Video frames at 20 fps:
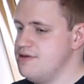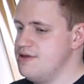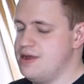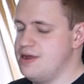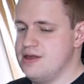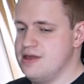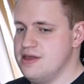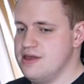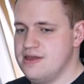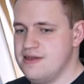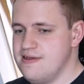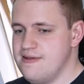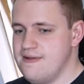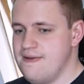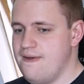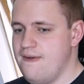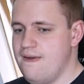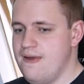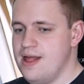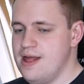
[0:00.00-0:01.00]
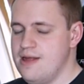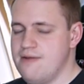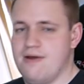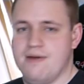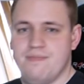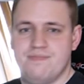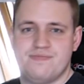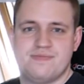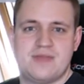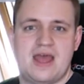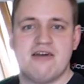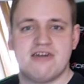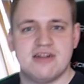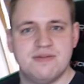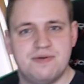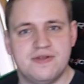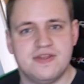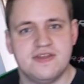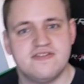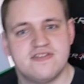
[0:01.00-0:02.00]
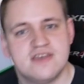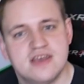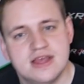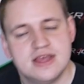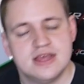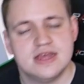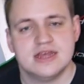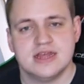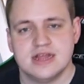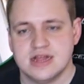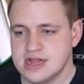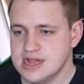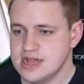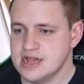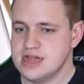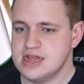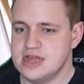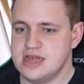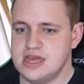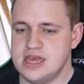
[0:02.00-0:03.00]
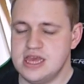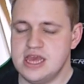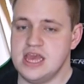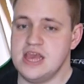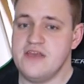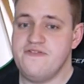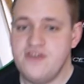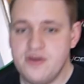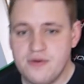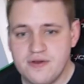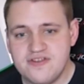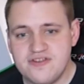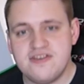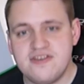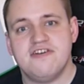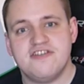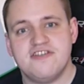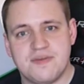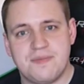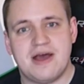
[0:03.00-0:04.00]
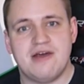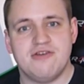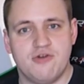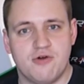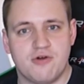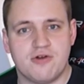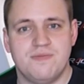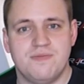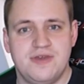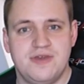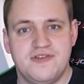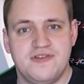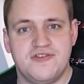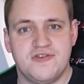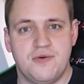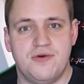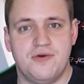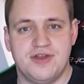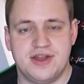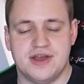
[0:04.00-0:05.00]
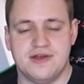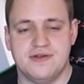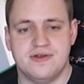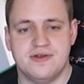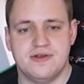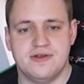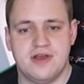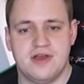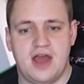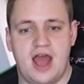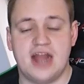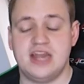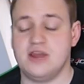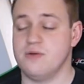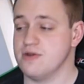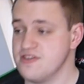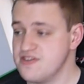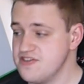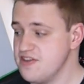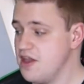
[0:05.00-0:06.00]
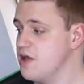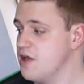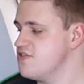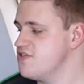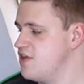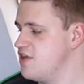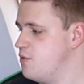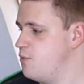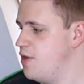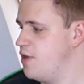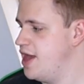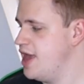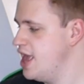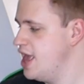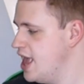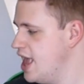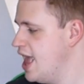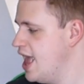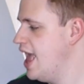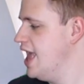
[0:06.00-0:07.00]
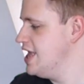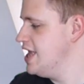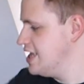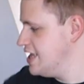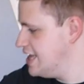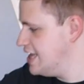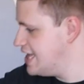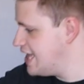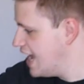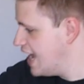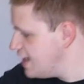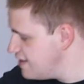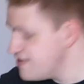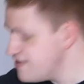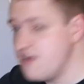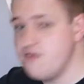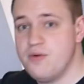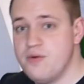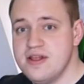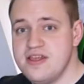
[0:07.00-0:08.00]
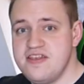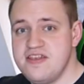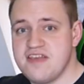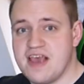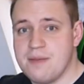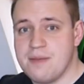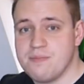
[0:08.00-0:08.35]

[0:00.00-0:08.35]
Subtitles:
Right, how can I put this? If you're serious about your computer audio and you want to start somewhere, get yourself one of these